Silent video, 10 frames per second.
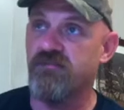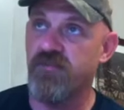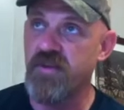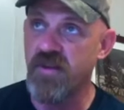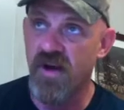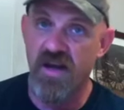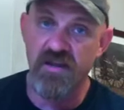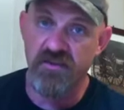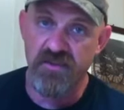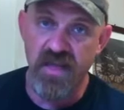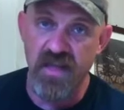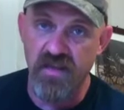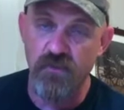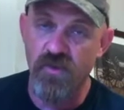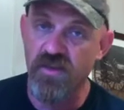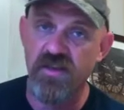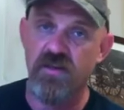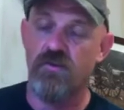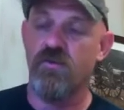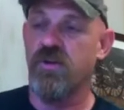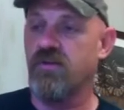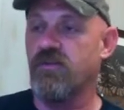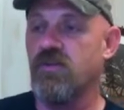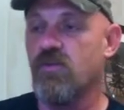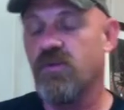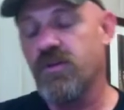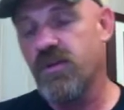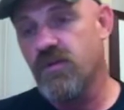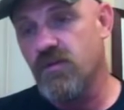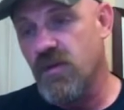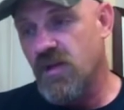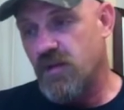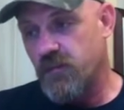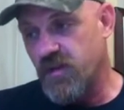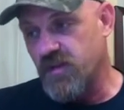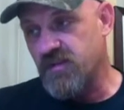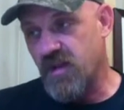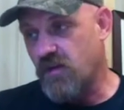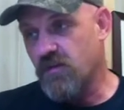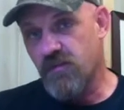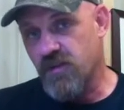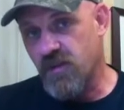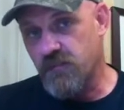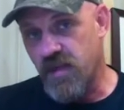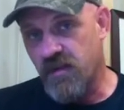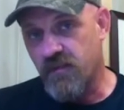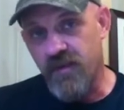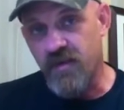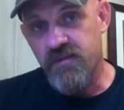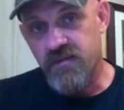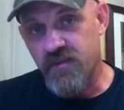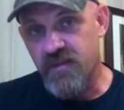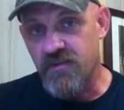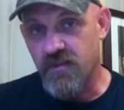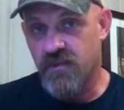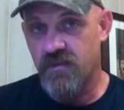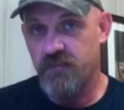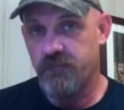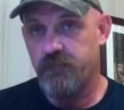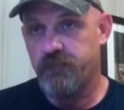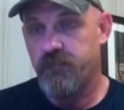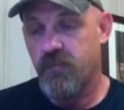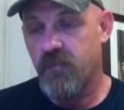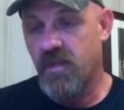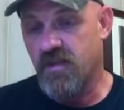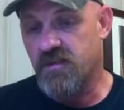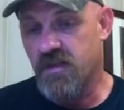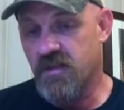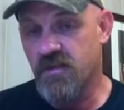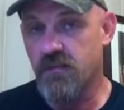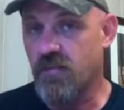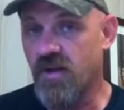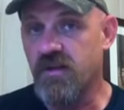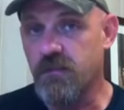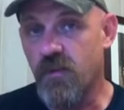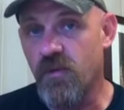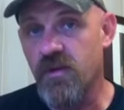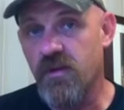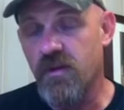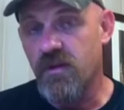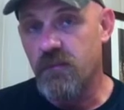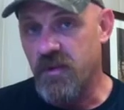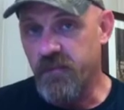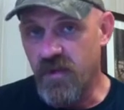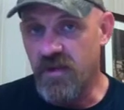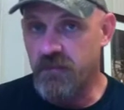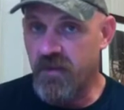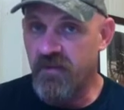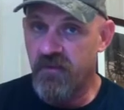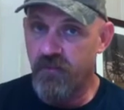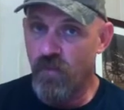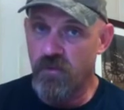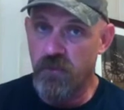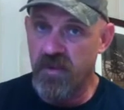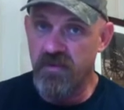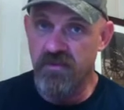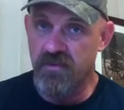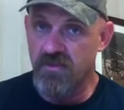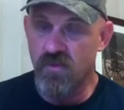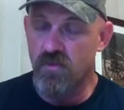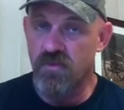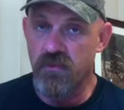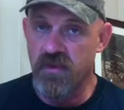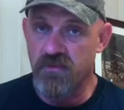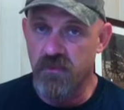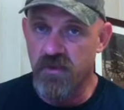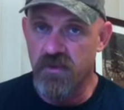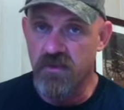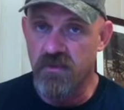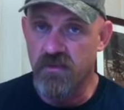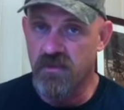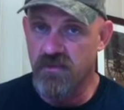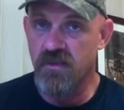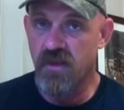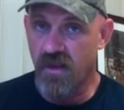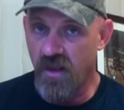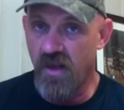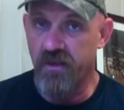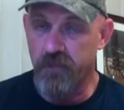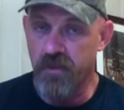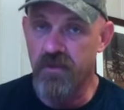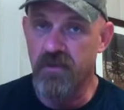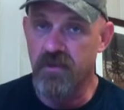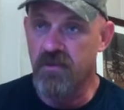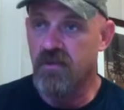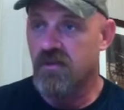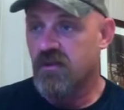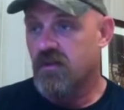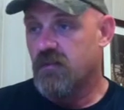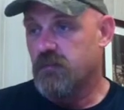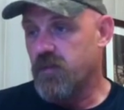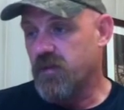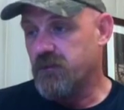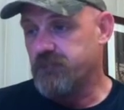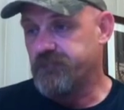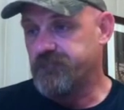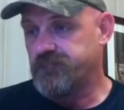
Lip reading: fiat debt with it or whatever you want to do, but it's all going to come down around you eventually. And it's getting to the breaking point. People can't afford to pay these exorbitant amounts of money. It's a lot of money. But